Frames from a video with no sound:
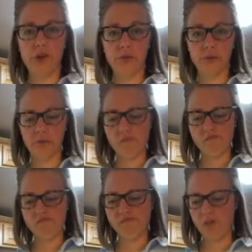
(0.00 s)
oats.
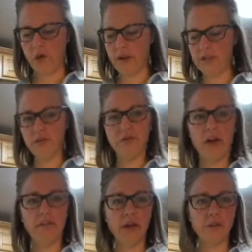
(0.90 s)
Okay, so
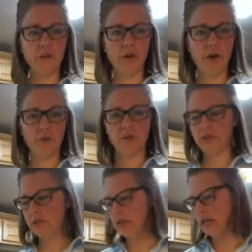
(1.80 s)
5 cups of oats,
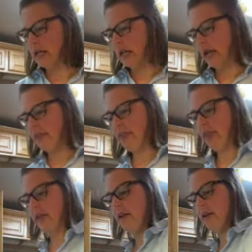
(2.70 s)
and
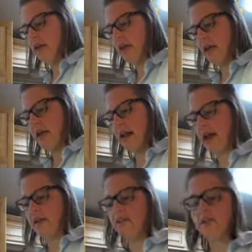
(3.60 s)
then it
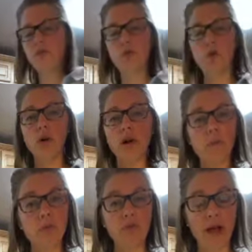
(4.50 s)
asks for a
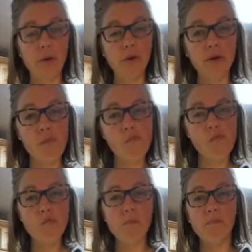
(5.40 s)
cup of flour.
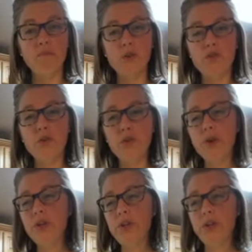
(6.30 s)
So you
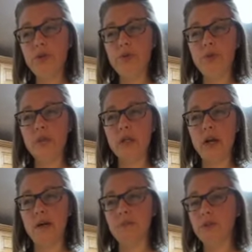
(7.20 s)
can use
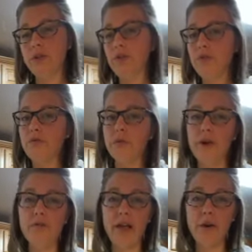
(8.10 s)

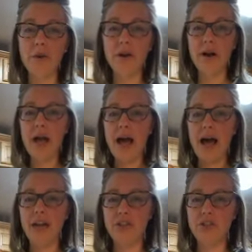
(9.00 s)
gluten-free flour. I just